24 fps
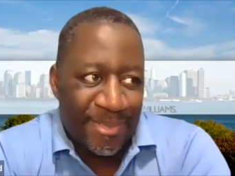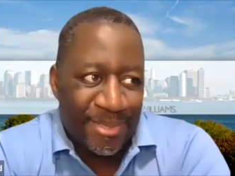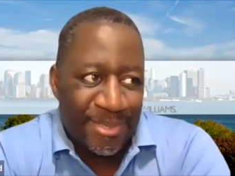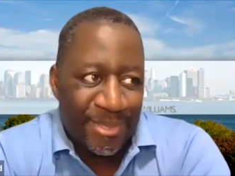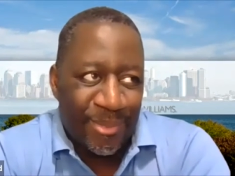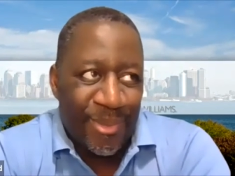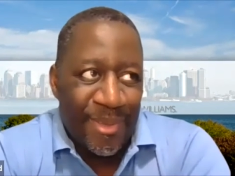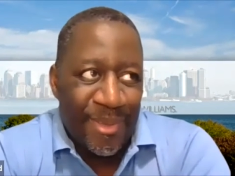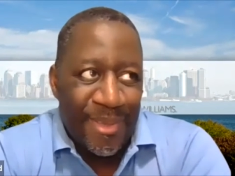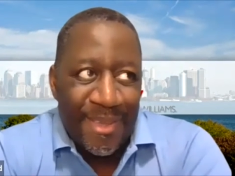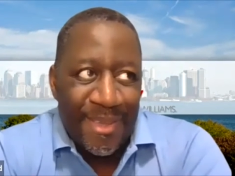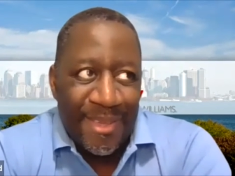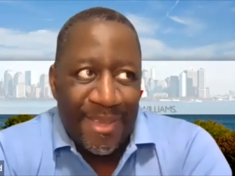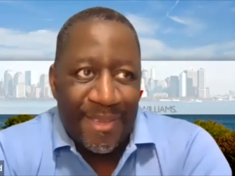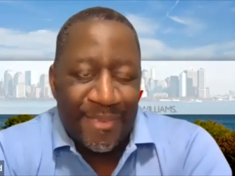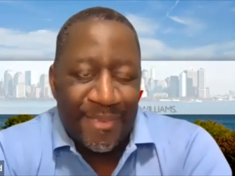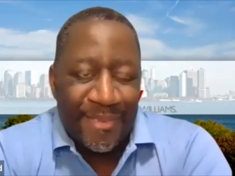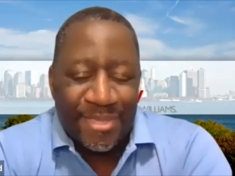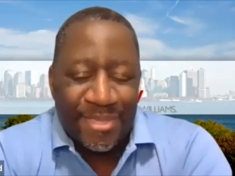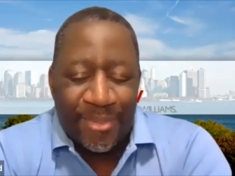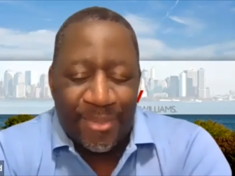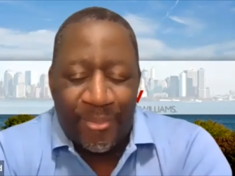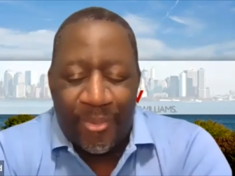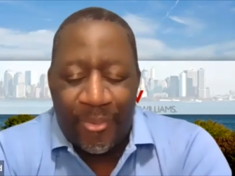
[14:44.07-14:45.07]
So
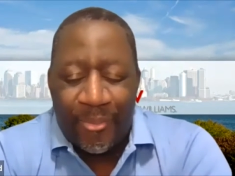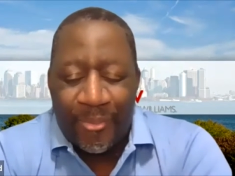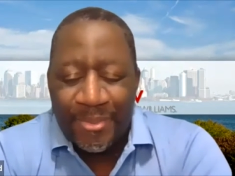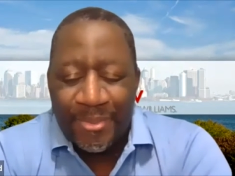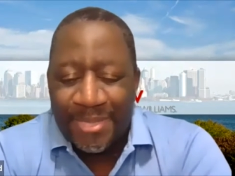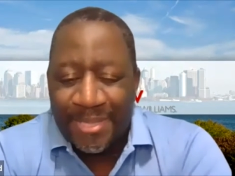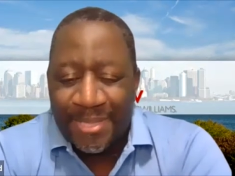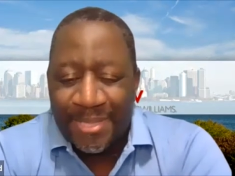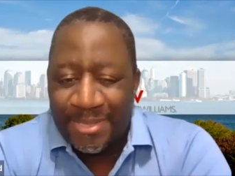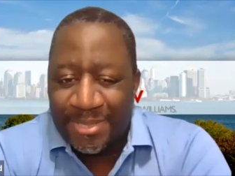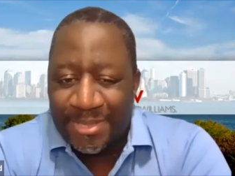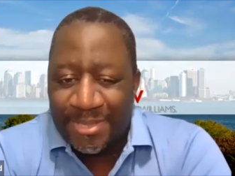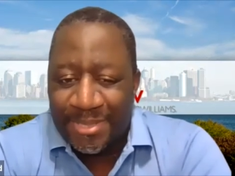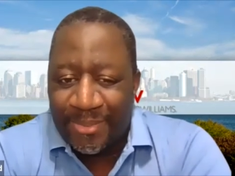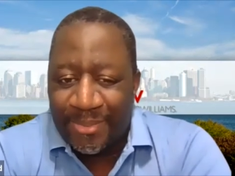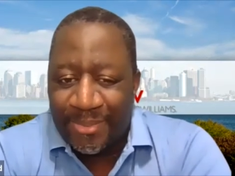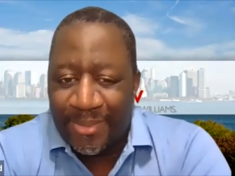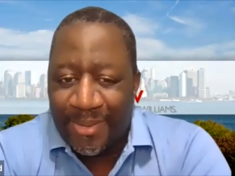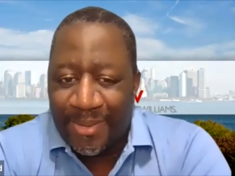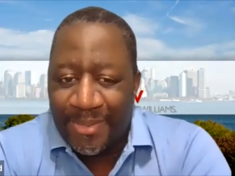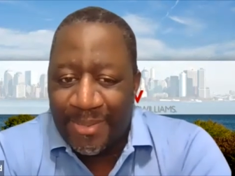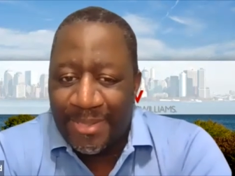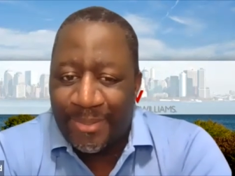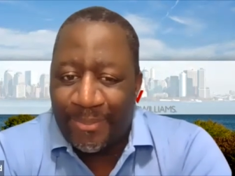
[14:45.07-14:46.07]
if someone was
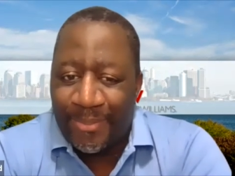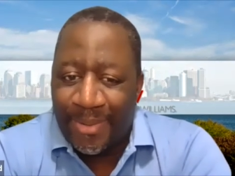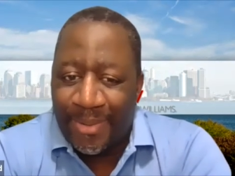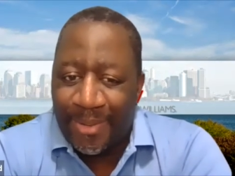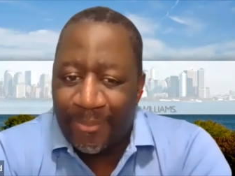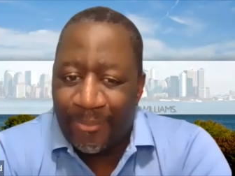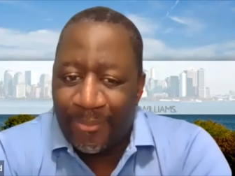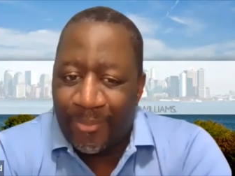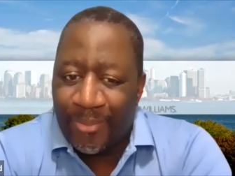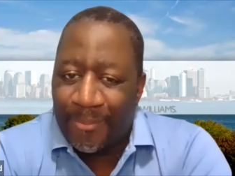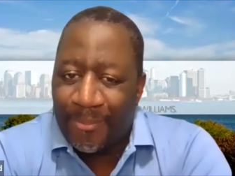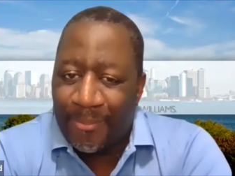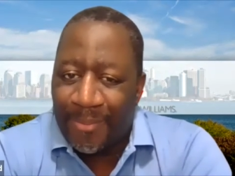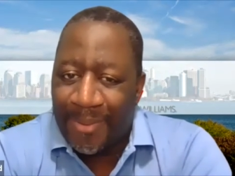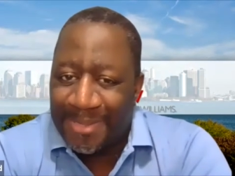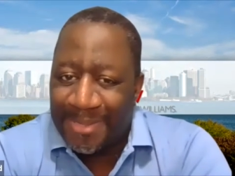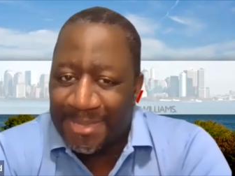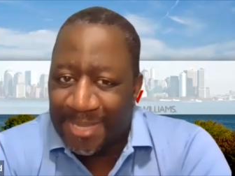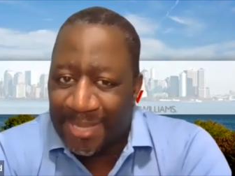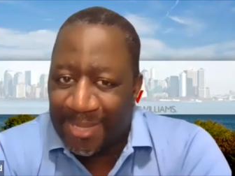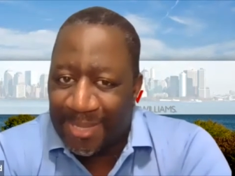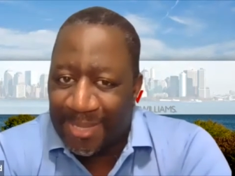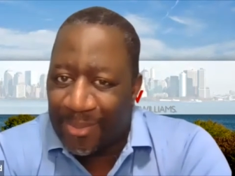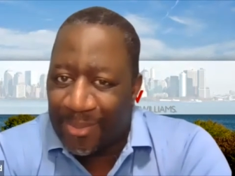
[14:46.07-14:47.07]
considering, I want to buy a
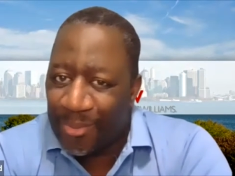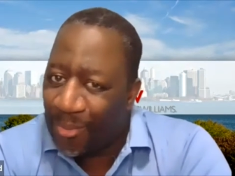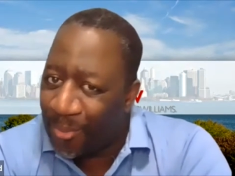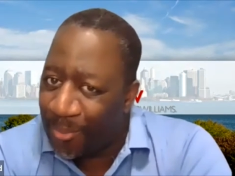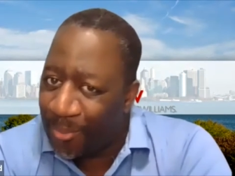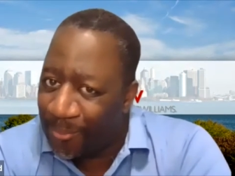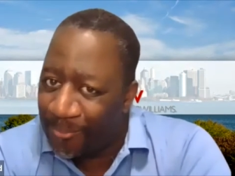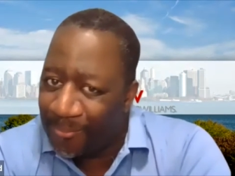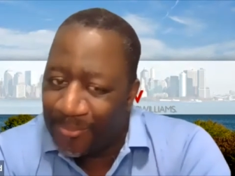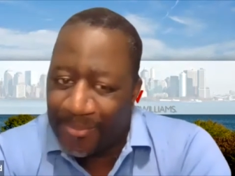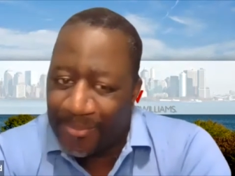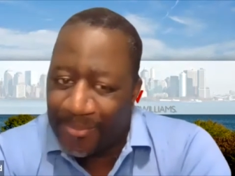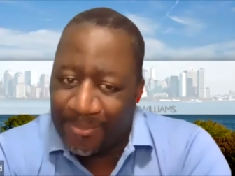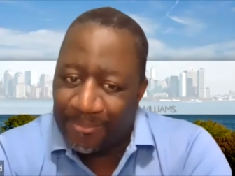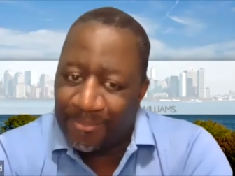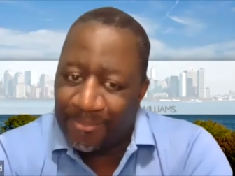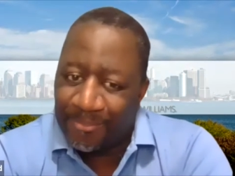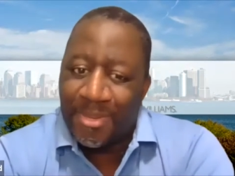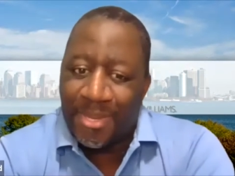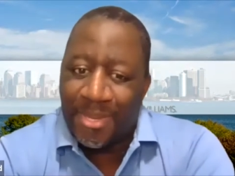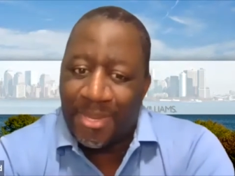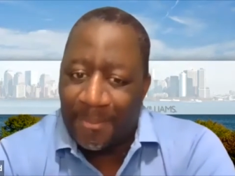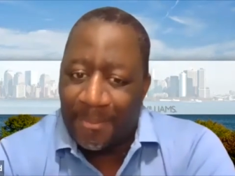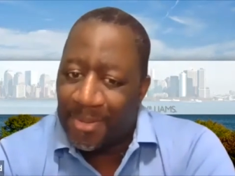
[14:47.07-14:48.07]
second home,
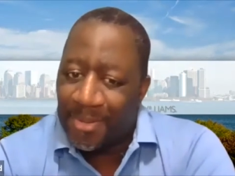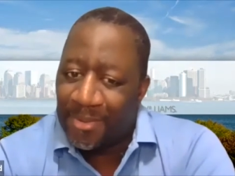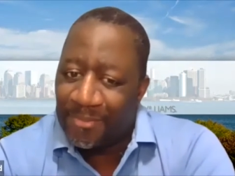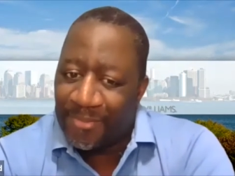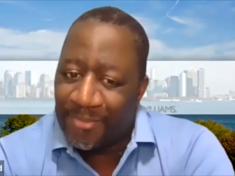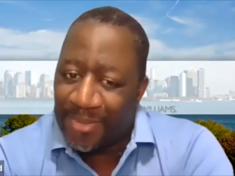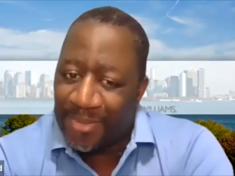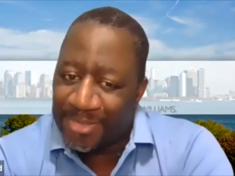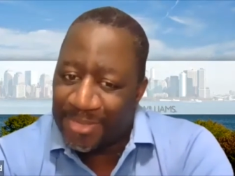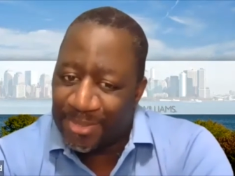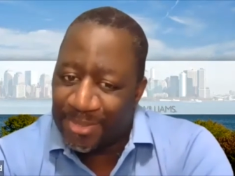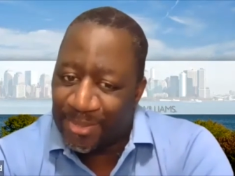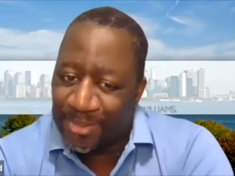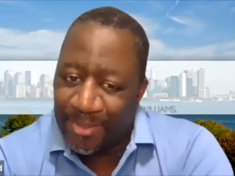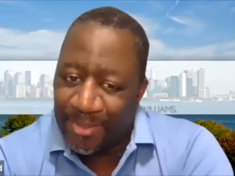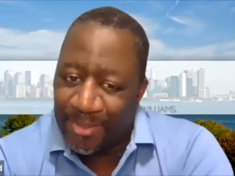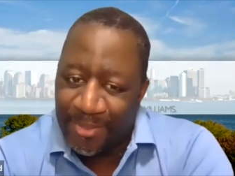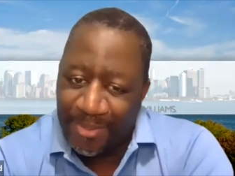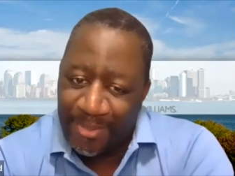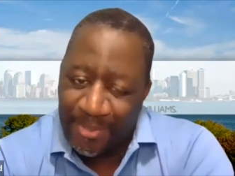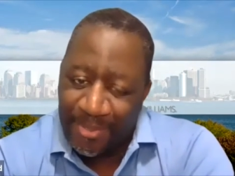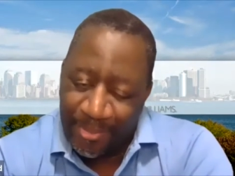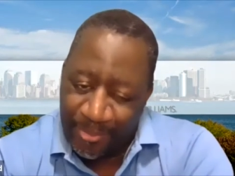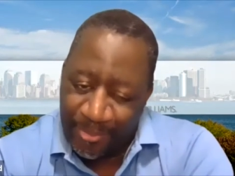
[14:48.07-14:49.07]
become an investor,
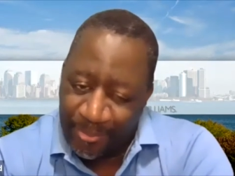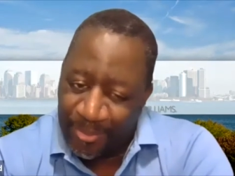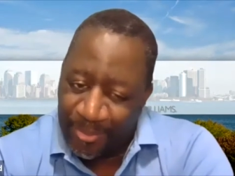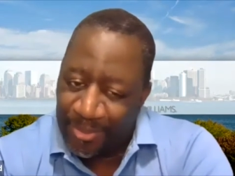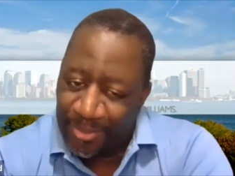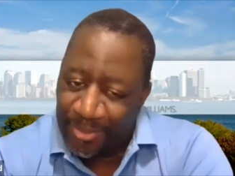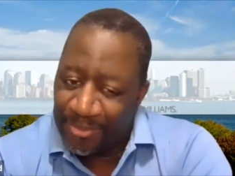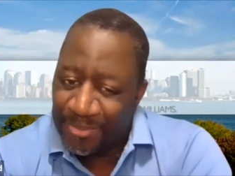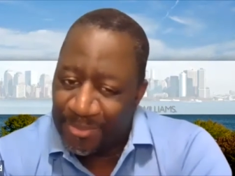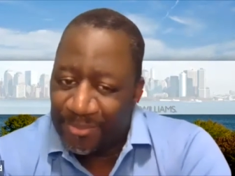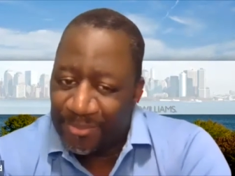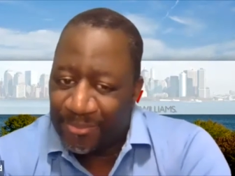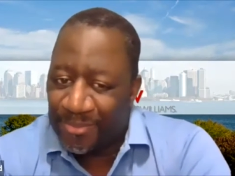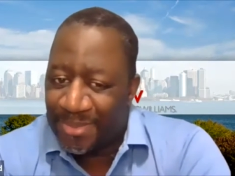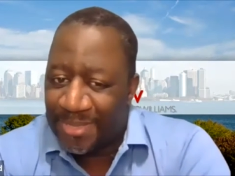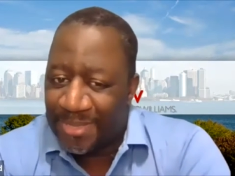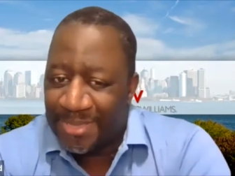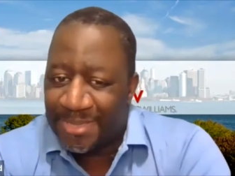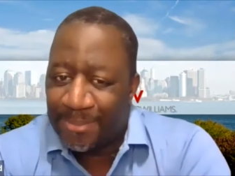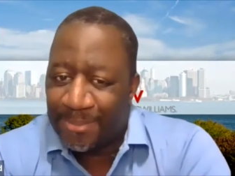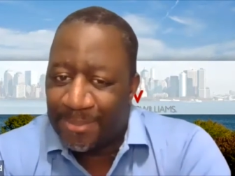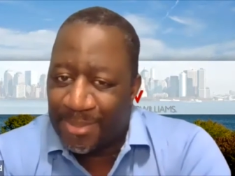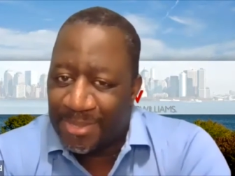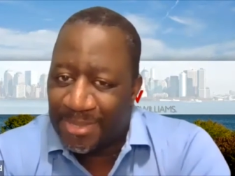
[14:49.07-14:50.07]
would
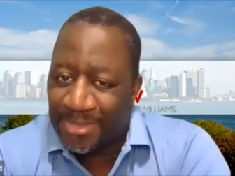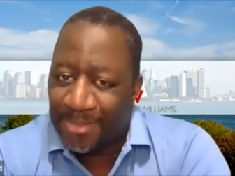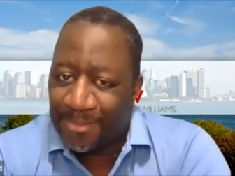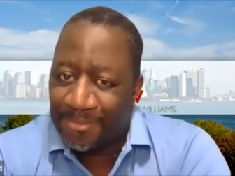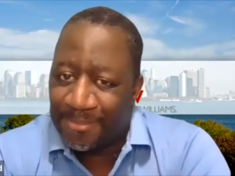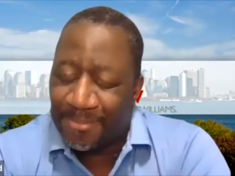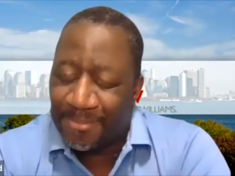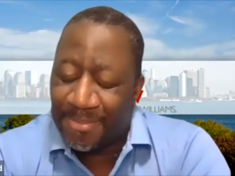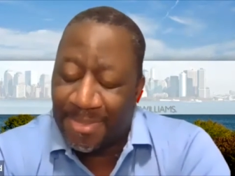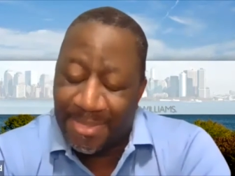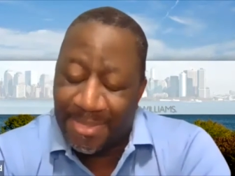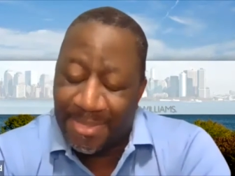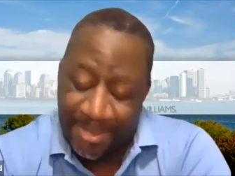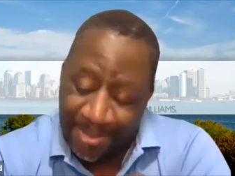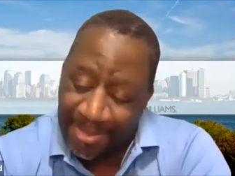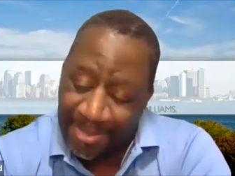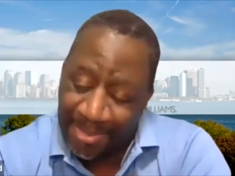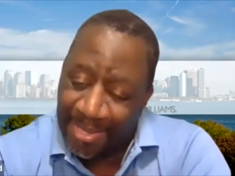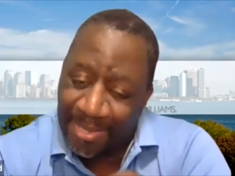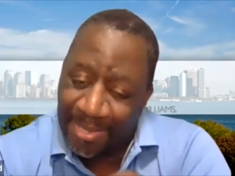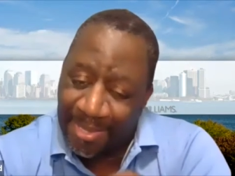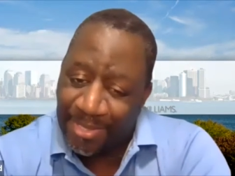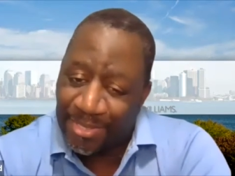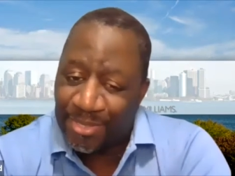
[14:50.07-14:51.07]
DC be
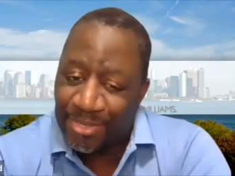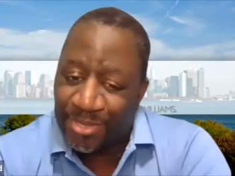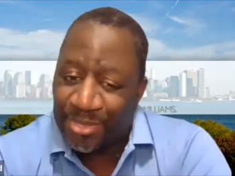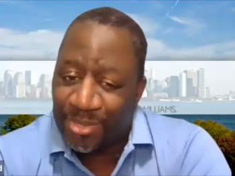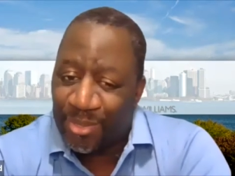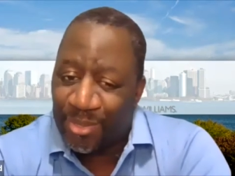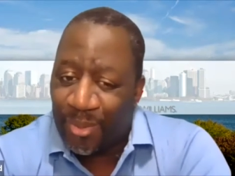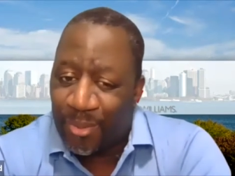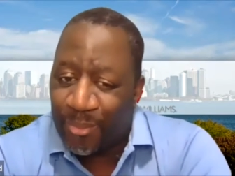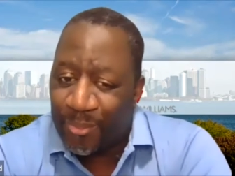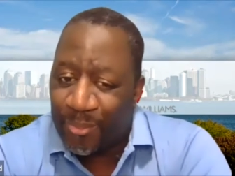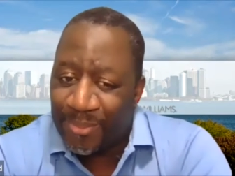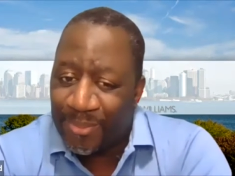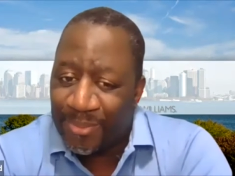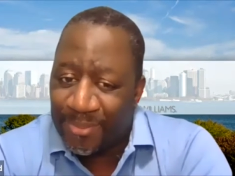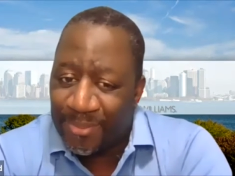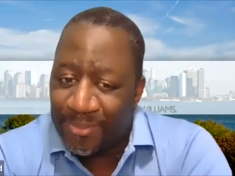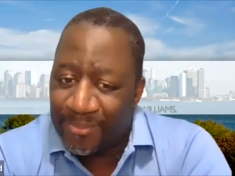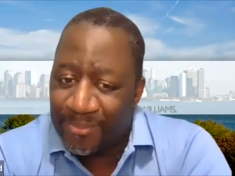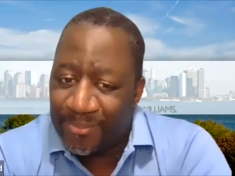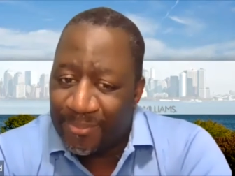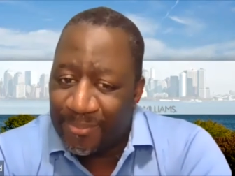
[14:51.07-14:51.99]
something that they should start with?